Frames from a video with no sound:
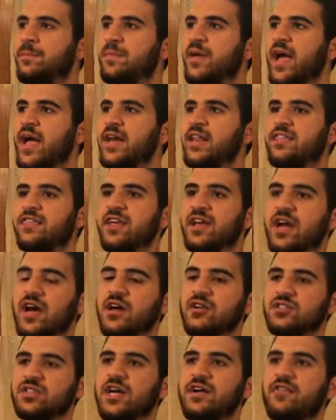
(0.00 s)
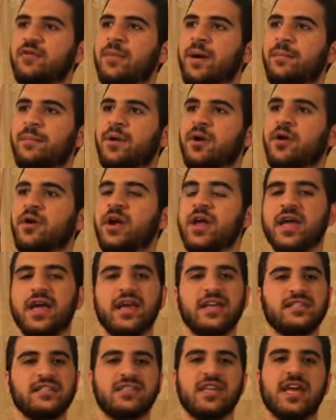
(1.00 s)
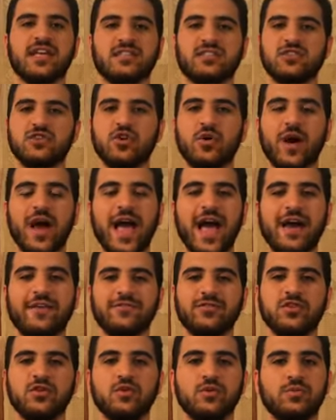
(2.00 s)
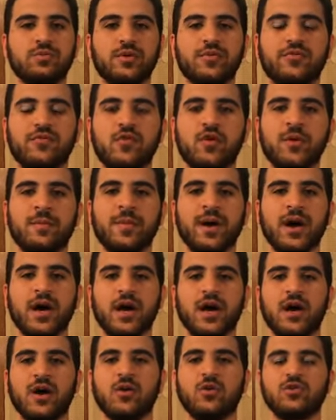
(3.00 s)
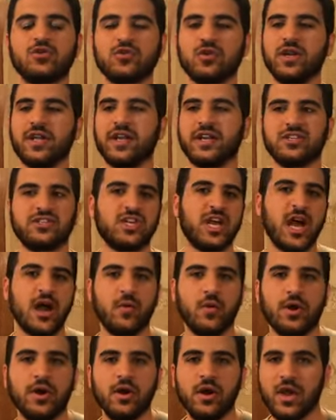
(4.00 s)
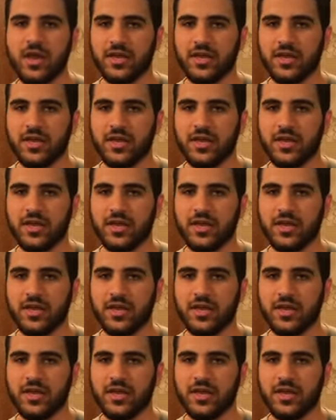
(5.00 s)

Anything else I remember is, yes, you don't have to perform ghusl in a shower.